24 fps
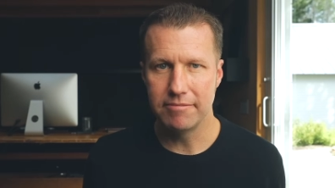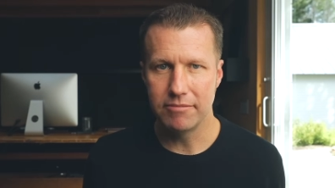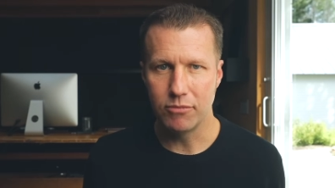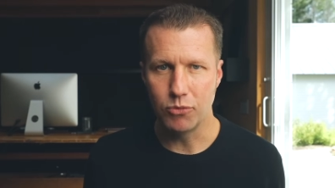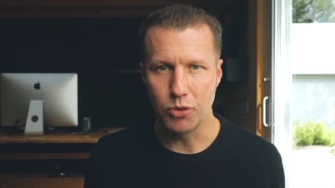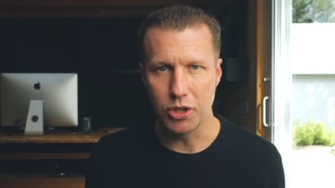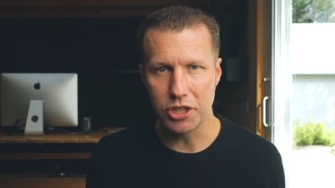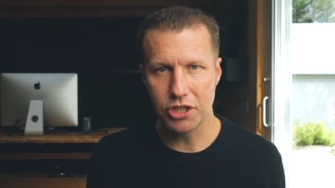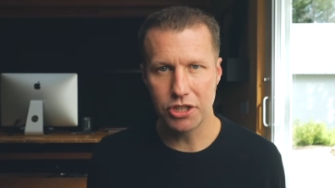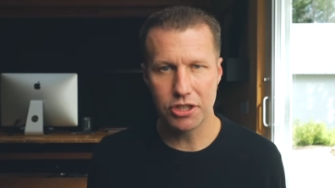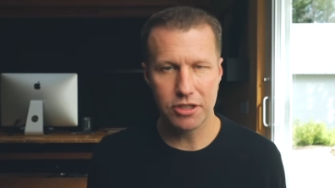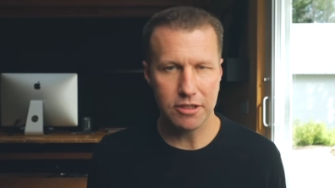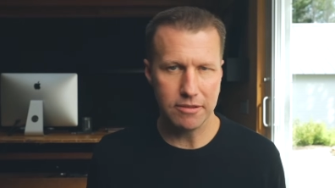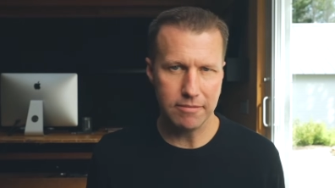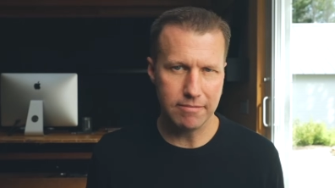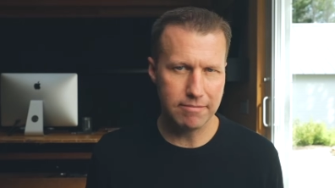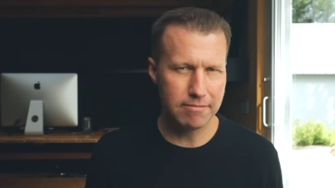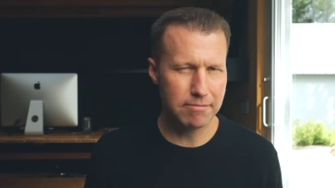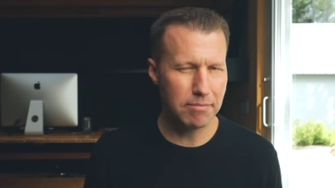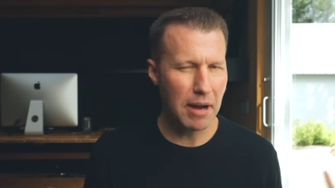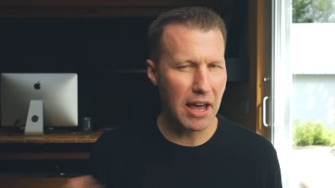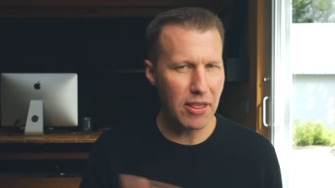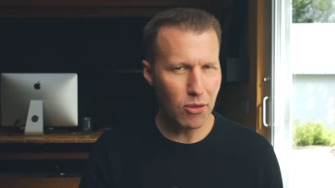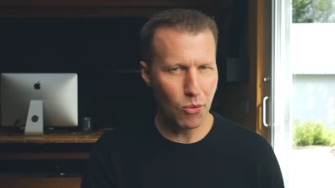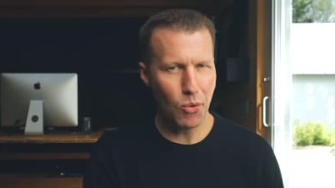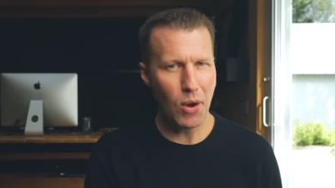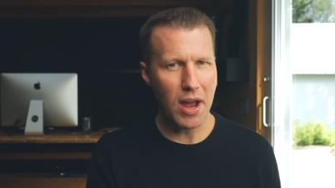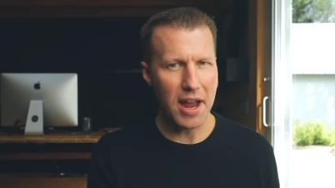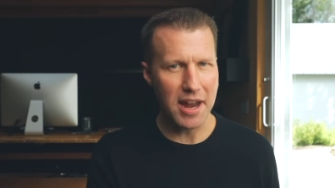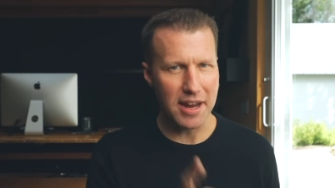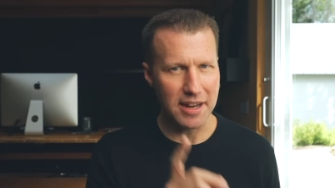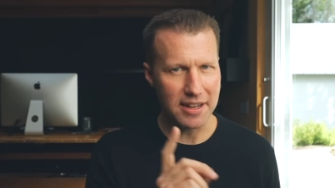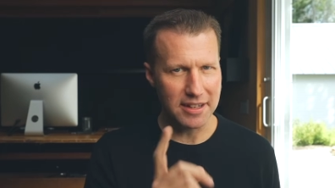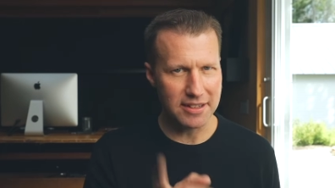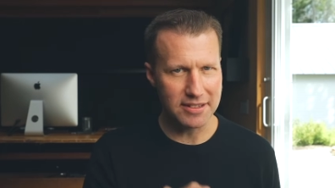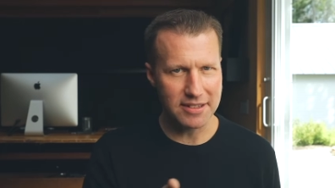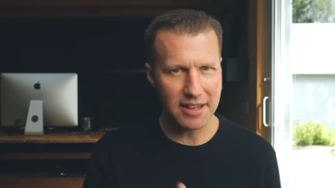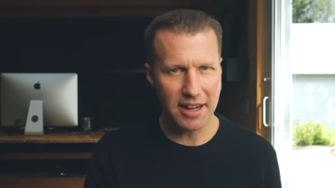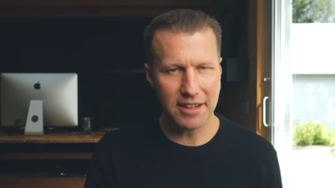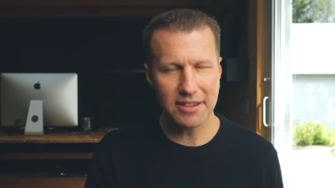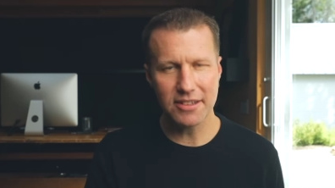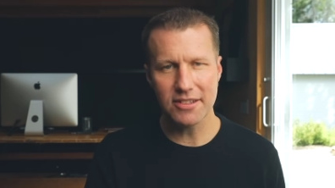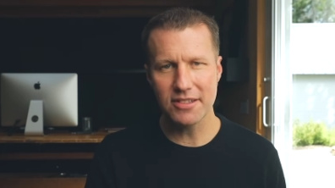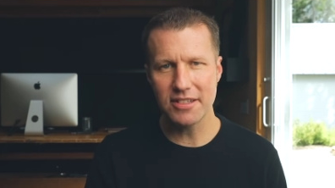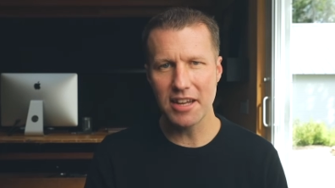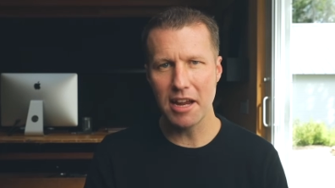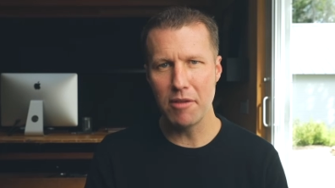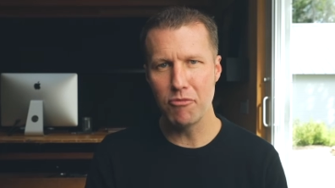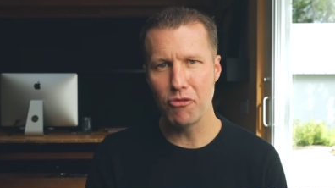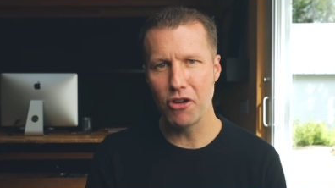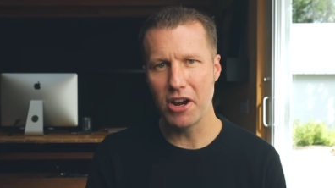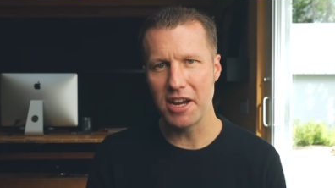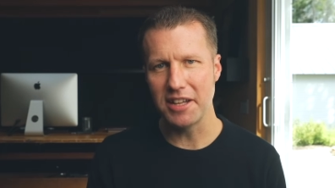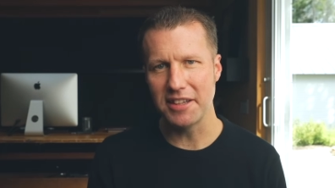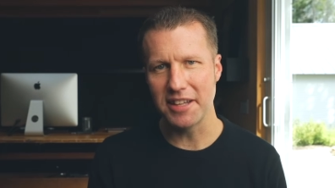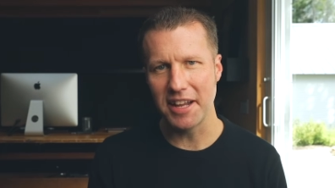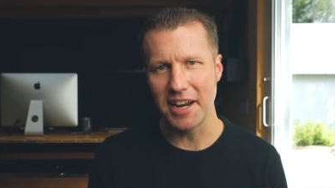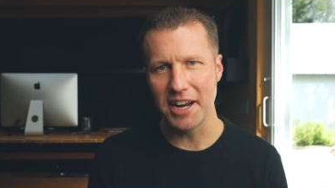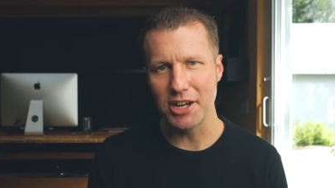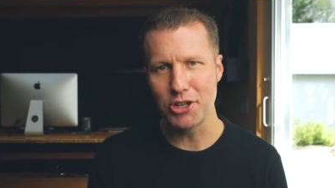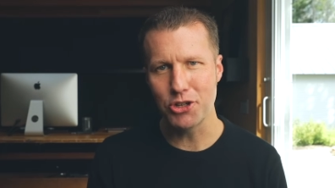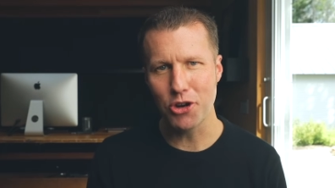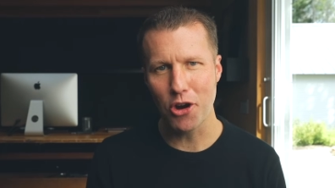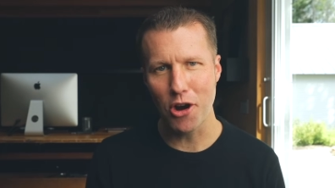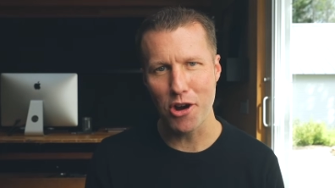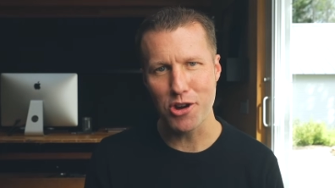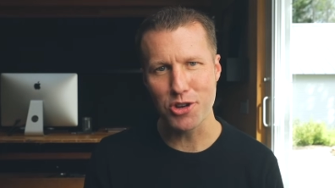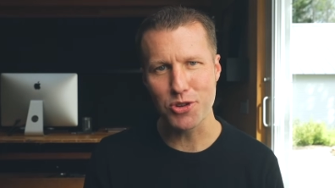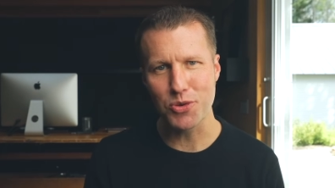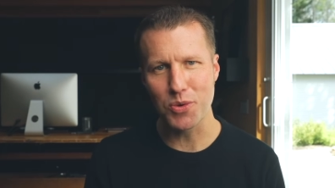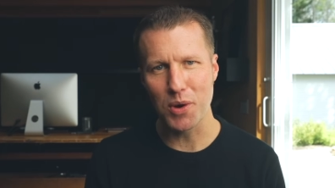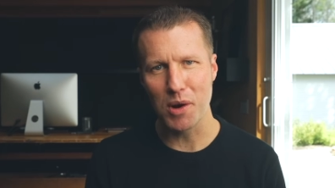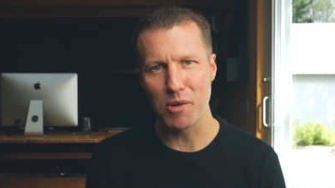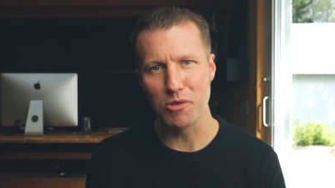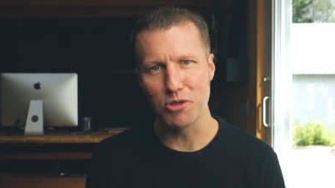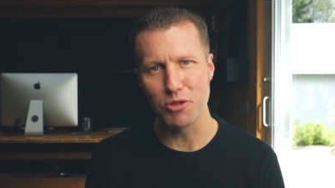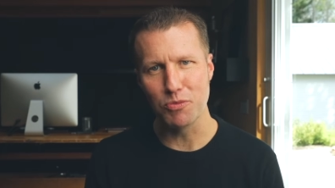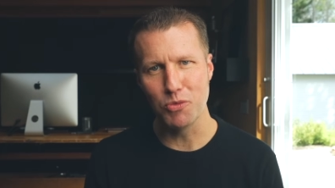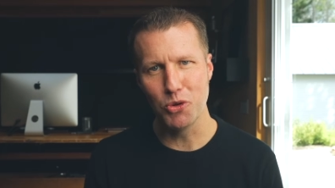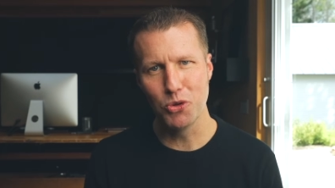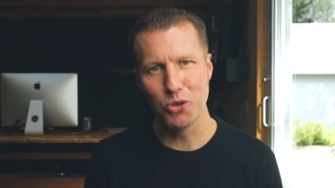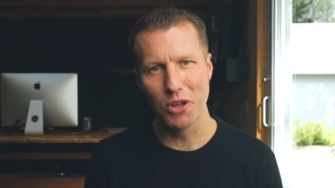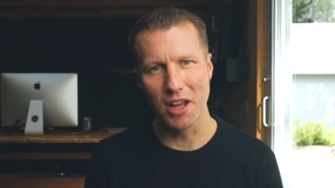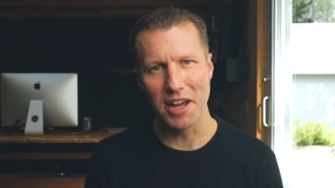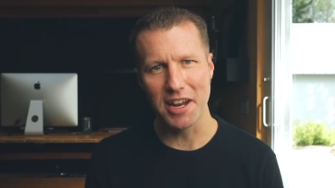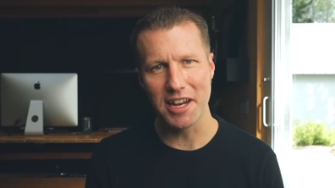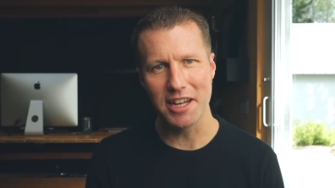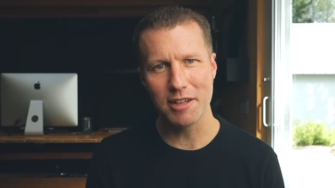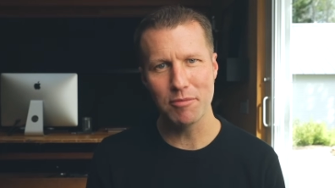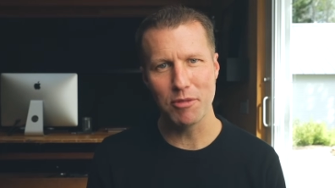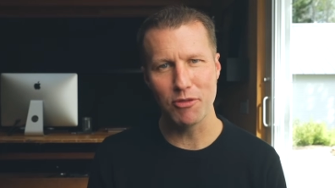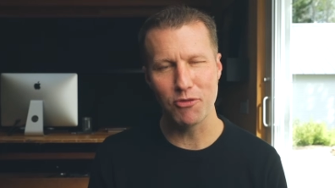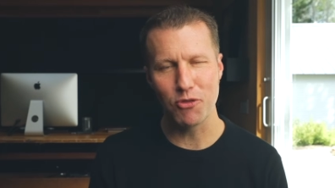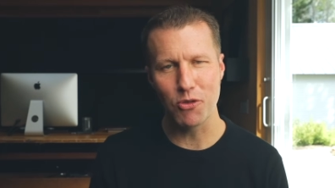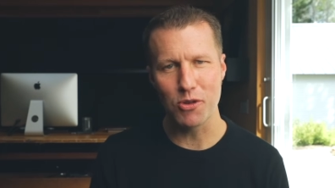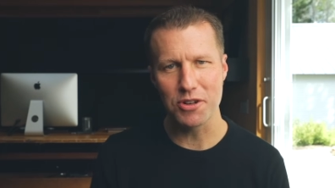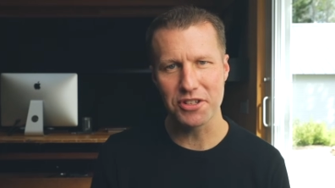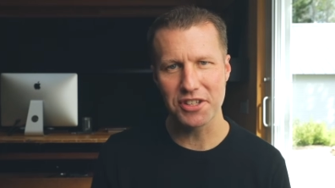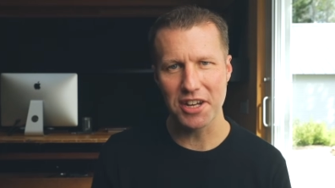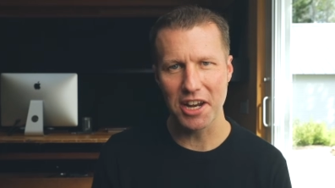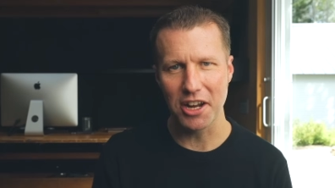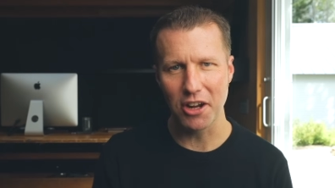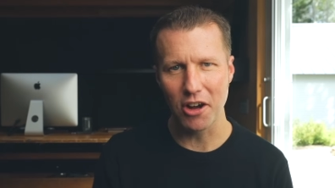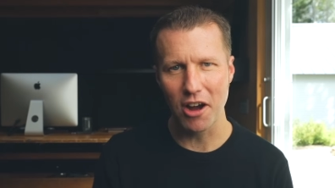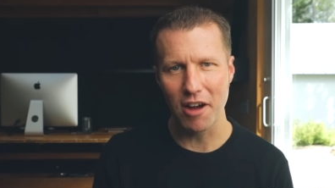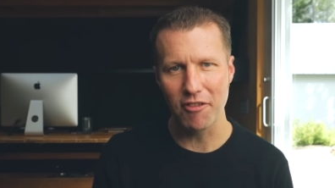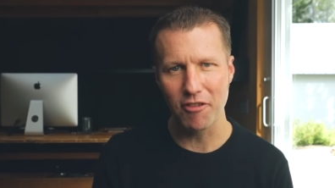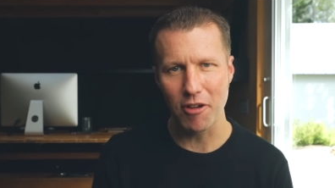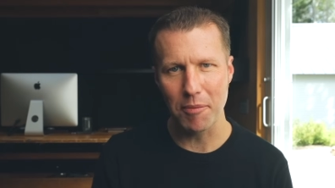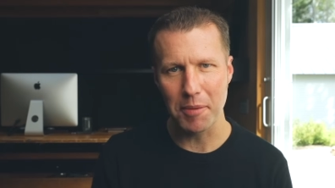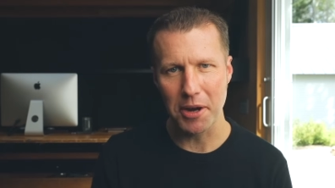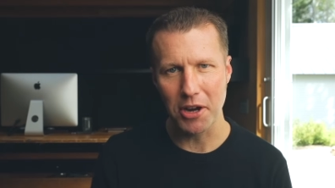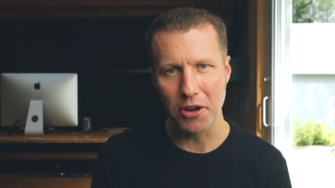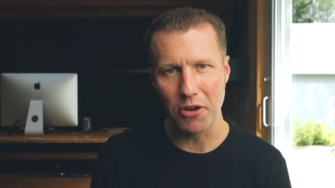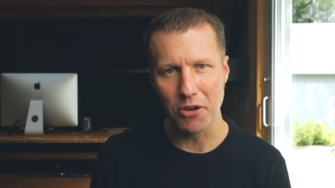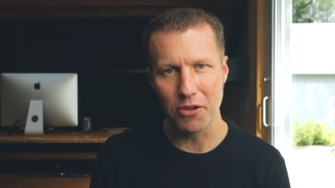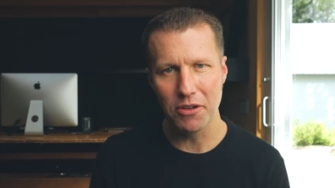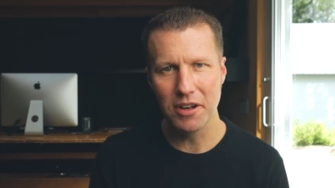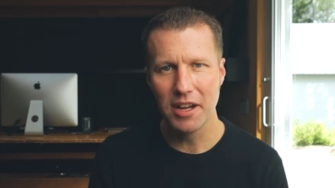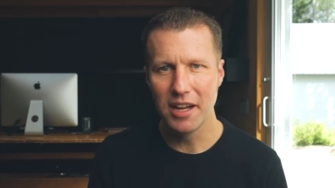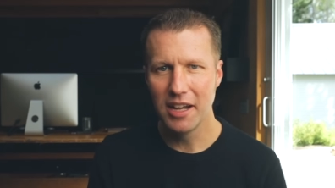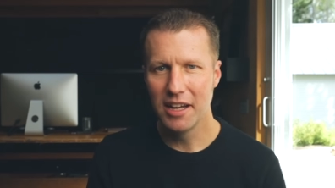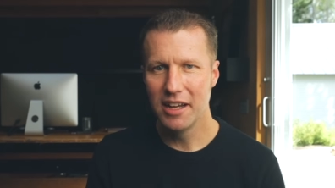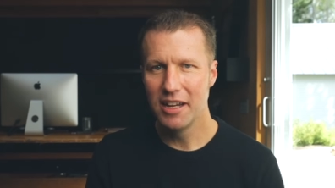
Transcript: which by the way, is not the same rate that I charged when I was moonlighting before setting off on my own.